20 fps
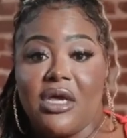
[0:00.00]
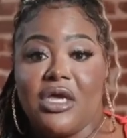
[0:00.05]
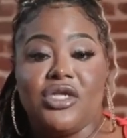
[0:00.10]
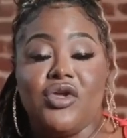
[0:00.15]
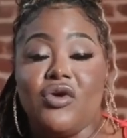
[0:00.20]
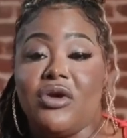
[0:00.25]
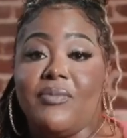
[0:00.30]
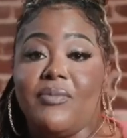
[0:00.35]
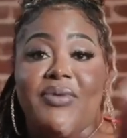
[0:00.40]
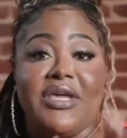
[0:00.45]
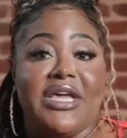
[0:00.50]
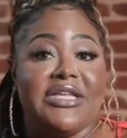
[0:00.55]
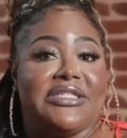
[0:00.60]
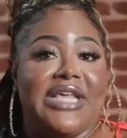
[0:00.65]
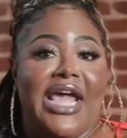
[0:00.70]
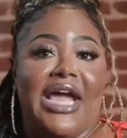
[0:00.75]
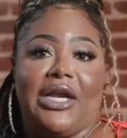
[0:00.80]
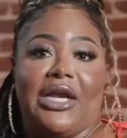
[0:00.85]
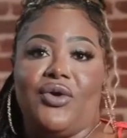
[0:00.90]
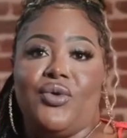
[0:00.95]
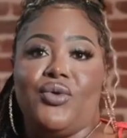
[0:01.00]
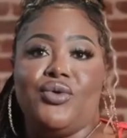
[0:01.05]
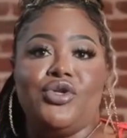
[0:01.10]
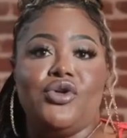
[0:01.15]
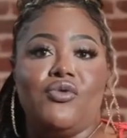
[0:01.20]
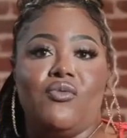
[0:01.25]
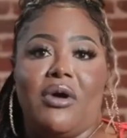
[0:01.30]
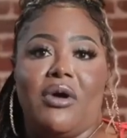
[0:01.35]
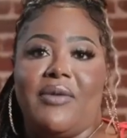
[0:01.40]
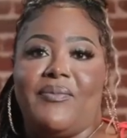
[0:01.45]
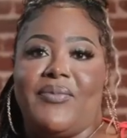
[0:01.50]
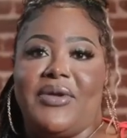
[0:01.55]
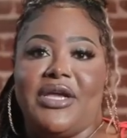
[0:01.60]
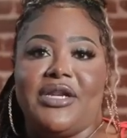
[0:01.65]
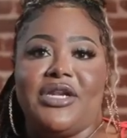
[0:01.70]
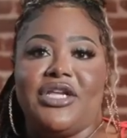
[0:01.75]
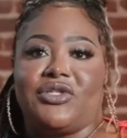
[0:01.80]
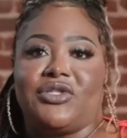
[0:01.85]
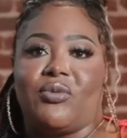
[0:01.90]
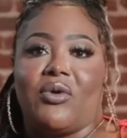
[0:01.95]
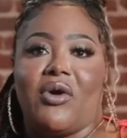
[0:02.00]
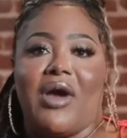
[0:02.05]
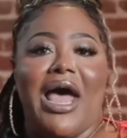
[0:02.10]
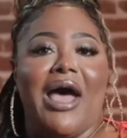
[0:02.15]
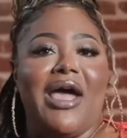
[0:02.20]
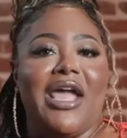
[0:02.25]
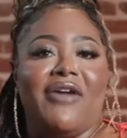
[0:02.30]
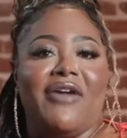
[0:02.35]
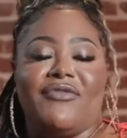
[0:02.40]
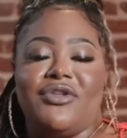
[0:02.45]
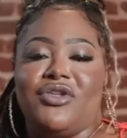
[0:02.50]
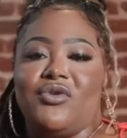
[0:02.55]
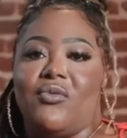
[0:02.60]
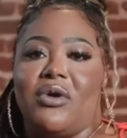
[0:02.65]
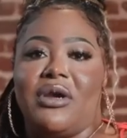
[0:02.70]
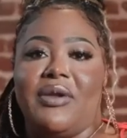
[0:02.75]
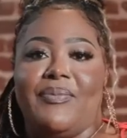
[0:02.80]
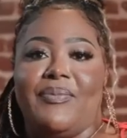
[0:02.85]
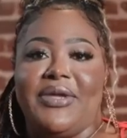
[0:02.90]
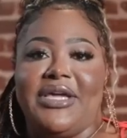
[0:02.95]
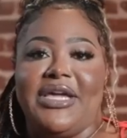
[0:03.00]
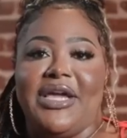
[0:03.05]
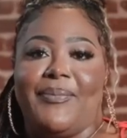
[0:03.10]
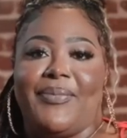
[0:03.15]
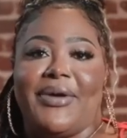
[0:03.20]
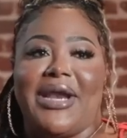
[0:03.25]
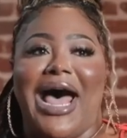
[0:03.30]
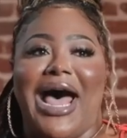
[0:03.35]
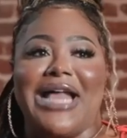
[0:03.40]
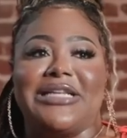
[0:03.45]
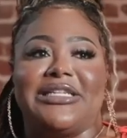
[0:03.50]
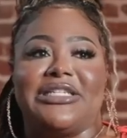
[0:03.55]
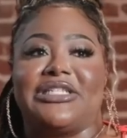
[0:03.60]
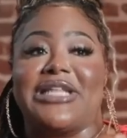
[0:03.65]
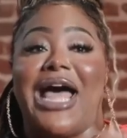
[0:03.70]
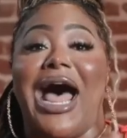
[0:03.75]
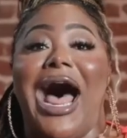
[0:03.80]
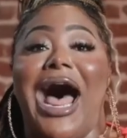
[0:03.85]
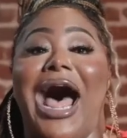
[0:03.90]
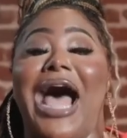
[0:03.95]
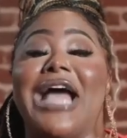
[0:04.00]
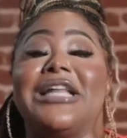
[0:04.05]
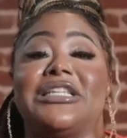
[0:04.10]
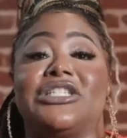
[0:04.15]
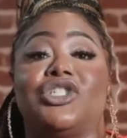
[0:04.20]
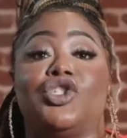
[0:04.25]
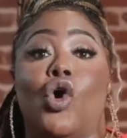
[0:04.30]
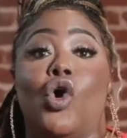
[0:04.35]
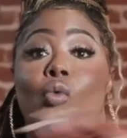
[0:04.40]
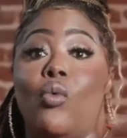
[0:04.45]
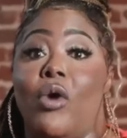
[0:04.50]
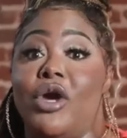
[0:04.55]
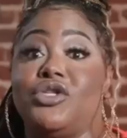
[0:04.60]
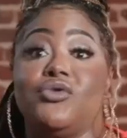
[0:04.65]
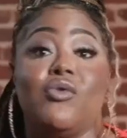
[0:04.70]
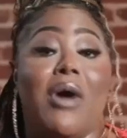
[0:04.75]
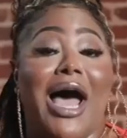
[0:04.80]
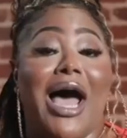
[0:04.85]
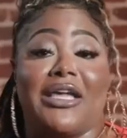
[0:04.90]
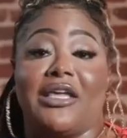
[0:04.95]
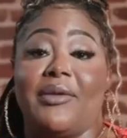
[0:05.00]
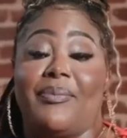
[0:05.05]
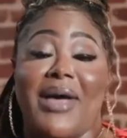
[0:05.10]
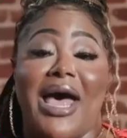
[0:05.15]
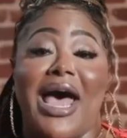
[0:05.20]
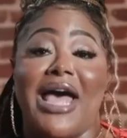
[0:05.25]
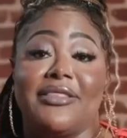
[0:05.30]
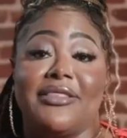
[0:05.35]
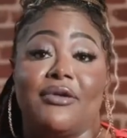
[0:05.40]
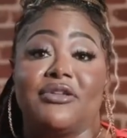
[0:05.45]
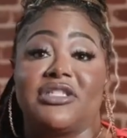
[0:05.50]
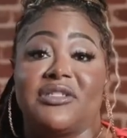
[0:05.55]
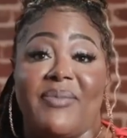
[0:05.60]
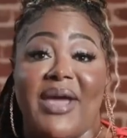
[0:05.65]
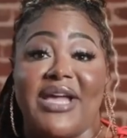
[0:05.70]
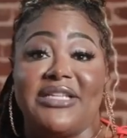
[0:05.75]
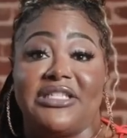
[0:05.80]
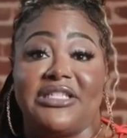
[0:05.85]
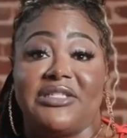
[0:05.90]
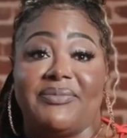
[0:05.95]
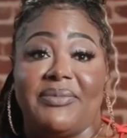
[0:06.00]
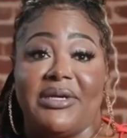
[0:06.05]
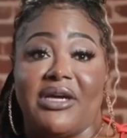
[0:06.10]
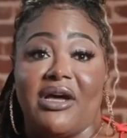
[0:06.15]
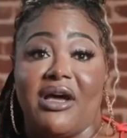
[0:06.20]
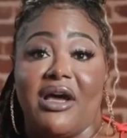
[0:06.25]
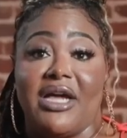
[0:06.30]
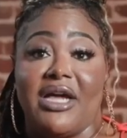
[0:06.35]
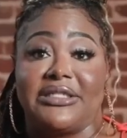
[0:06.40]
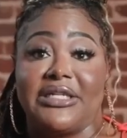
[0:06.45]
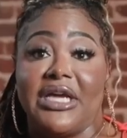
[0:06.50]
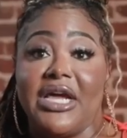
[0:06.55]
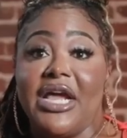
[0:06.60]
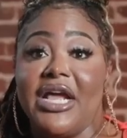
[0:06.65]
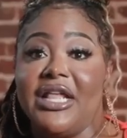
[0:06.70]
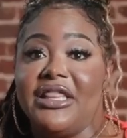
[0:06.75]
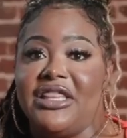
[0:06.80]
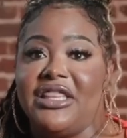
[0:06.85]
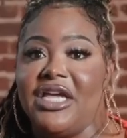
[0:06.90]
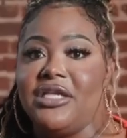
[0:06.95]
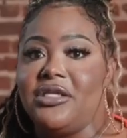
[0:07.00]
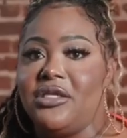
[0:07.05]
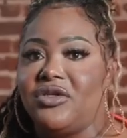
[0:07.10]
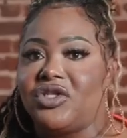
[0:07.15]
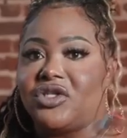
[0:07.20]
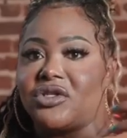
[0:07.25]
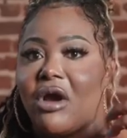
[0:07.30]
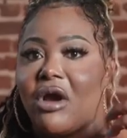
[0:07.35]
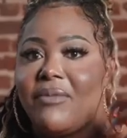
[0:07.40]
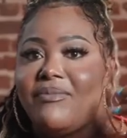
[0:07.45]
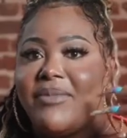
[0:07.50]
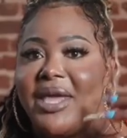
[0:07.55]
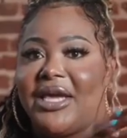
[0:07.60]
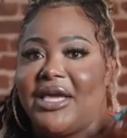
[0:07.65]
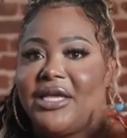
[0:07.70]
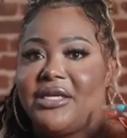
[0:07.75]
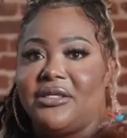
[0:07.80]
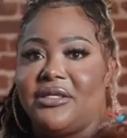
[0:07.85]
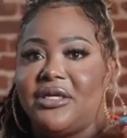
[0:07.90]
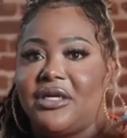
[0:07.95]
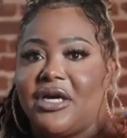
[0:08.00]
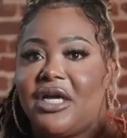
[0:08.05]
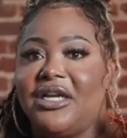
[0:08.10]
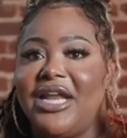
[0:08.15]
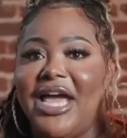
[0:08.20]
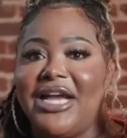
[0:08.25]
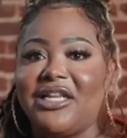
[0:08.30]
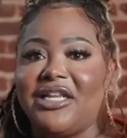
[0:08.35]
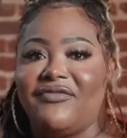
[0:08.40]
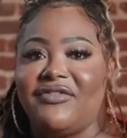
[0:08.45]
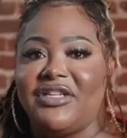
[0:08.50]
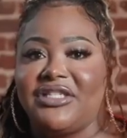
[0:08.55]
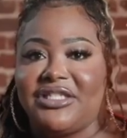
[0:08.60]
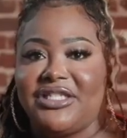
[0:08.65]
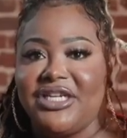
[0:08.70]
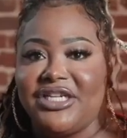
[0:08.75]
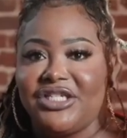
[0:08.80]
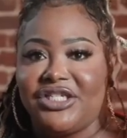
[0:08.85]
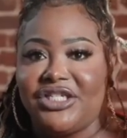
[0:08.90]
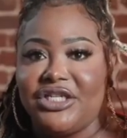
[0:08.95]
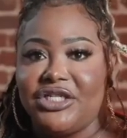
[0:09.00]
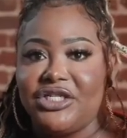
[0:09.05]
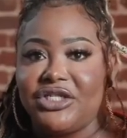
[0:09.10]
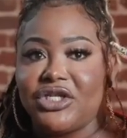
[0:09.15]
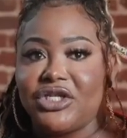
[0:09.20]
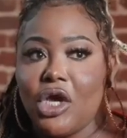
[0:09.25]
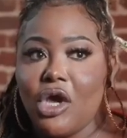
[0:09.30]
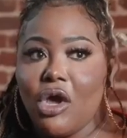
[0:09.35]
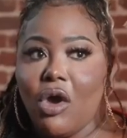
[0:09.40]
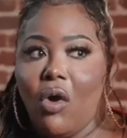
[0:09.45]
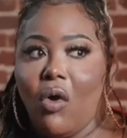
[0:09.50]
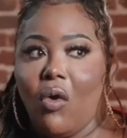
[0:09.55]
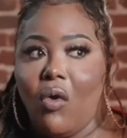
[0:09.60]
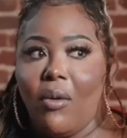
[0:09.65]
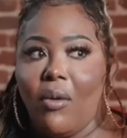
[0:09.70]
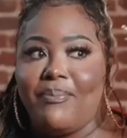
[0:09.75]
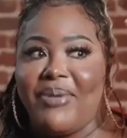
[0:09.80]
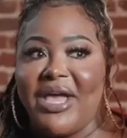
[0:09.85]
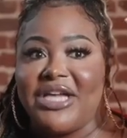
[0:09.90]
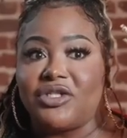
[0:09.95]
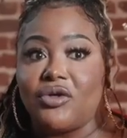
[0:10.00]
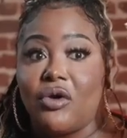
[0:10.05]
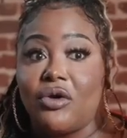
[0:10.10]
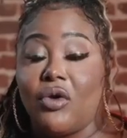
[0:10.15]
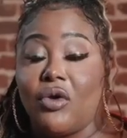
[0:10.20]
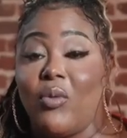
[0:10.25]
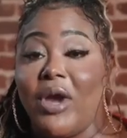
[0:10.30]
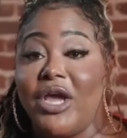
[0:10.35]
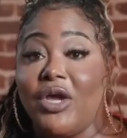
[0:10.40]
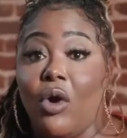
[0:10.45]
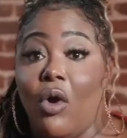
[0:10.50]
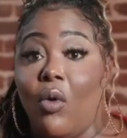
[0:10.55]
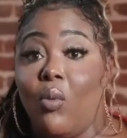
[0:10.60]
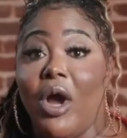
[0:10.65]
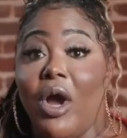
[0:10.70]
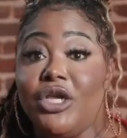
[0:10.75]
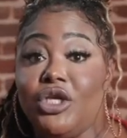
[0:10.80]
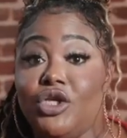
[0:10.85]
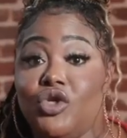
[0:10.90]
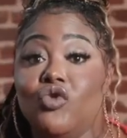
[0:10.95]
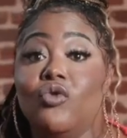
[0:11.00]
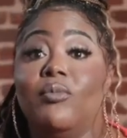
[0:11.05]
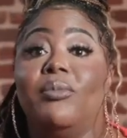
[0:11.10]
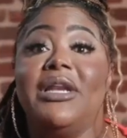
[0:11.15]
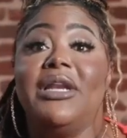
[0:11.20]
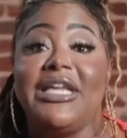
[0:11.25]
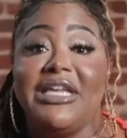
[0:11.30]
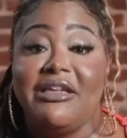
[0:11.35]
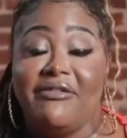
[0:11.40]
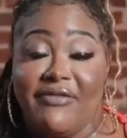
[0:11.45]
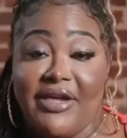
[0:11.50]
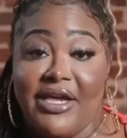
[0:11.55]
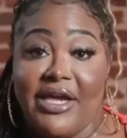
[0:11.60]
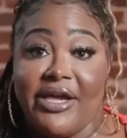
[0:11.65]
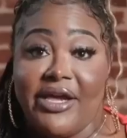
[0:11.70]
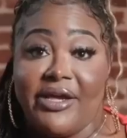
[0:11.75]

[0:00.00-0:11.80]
You can be exactly who you want to be in this world, however you want to be it. But I just, I just don't want you occupying those spaces because then you start making collective decisions on based on the weight on what you believe in.